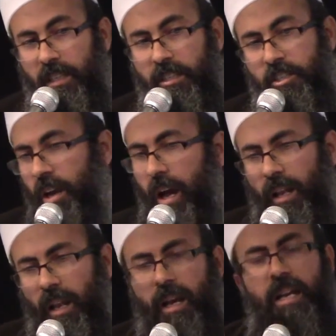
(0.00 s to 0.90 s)

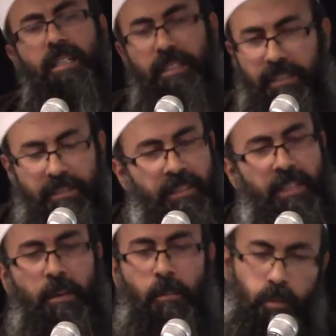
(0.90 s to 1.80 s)
Inshallah, Eid
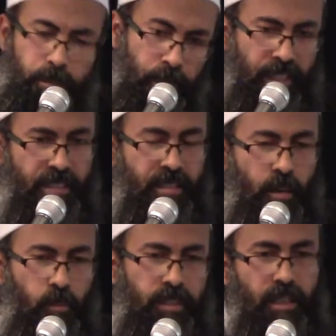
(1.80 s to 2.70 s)
dinner, please
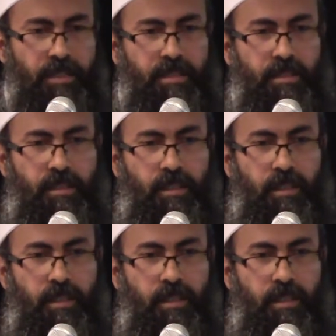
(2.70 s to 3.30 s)
come with us.